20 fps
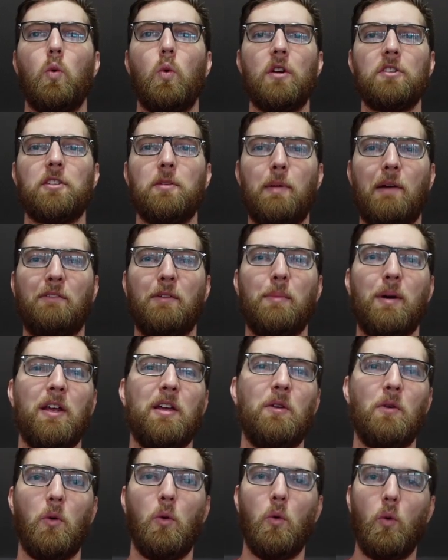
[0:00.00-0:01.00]
What's up
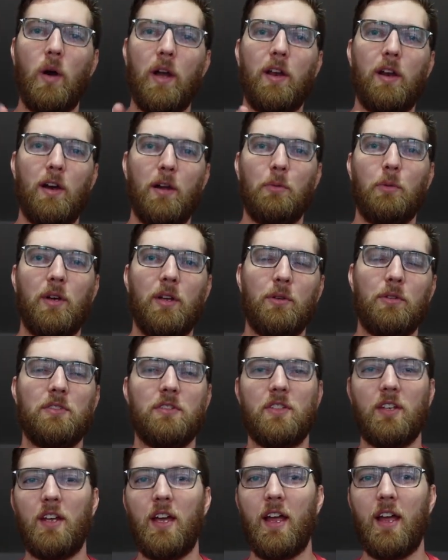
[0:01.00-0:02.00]
everybody, Wade on Wheels.
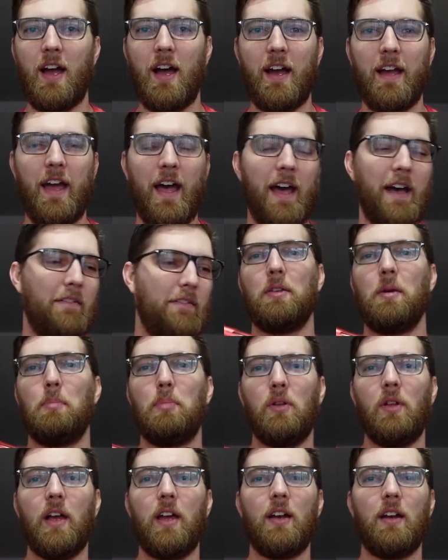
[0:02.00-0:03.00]
Today I have the
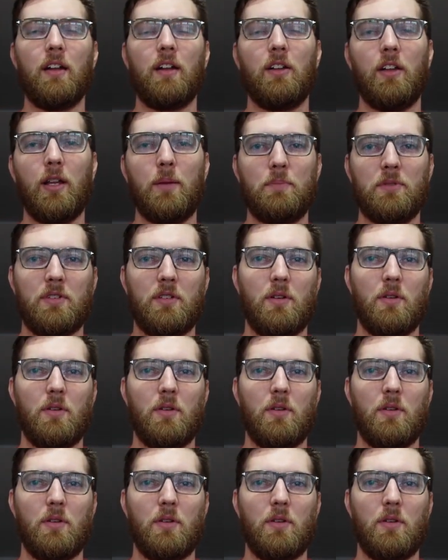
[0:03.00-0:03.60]
Planet Eclipse